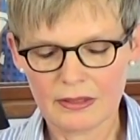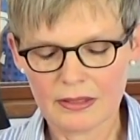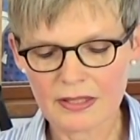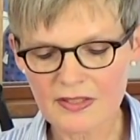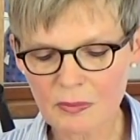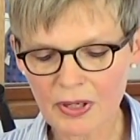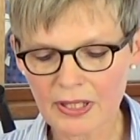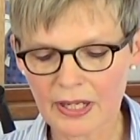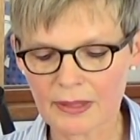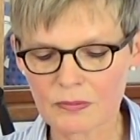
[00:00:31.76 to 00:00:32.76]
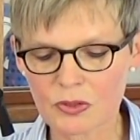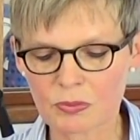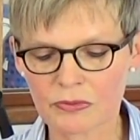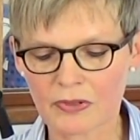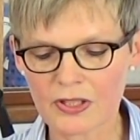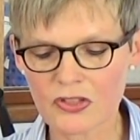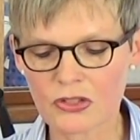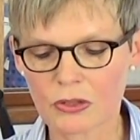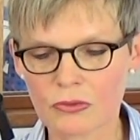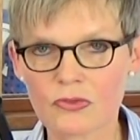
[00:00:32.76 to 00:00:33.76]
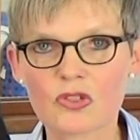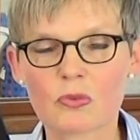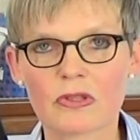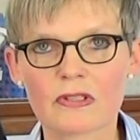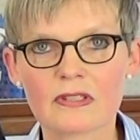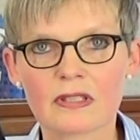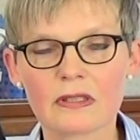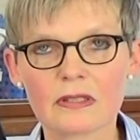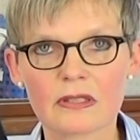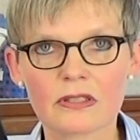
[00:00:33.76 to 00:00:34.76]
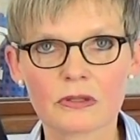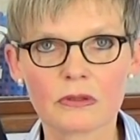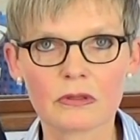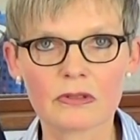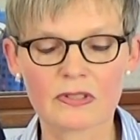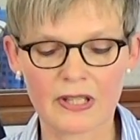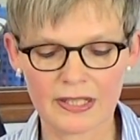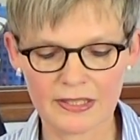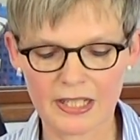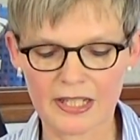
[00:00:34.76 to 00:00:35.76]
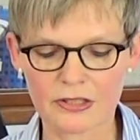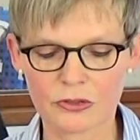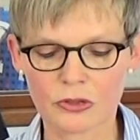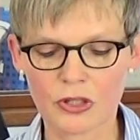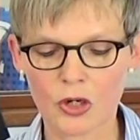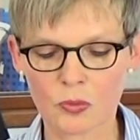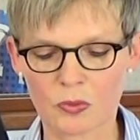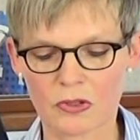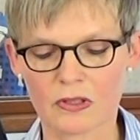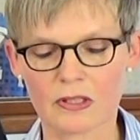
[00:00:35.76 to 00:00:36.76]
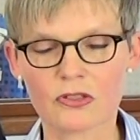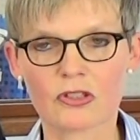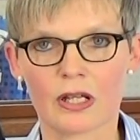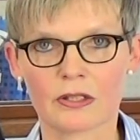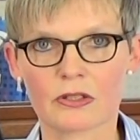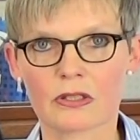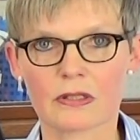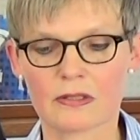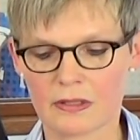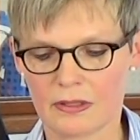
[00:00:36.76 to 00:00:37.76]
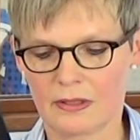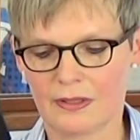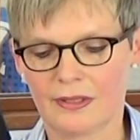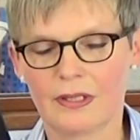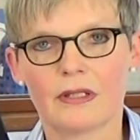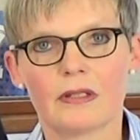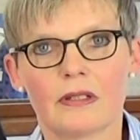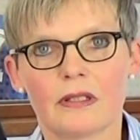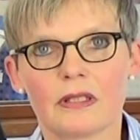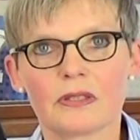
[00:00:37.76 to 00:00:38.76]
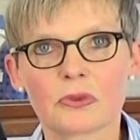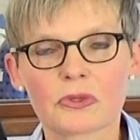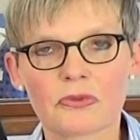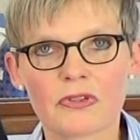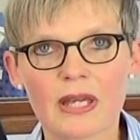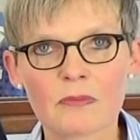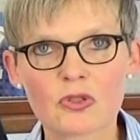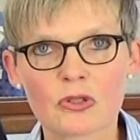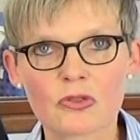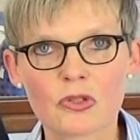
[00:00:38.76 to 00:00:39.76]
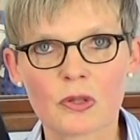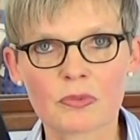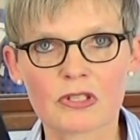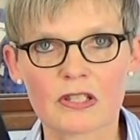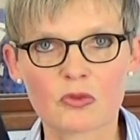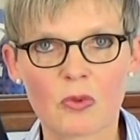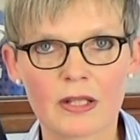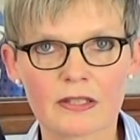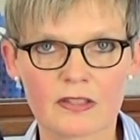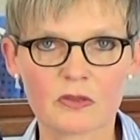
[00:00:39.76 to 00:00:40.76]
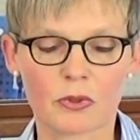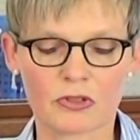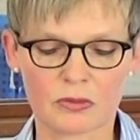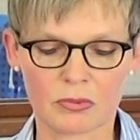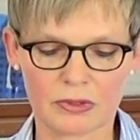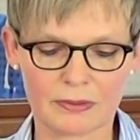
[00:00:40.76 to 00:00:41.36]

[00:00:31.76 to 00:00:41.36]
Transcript: it is my aim to provide students with the skills and tools they need to cope with these challenges, in order for them to interpret as well as is possible.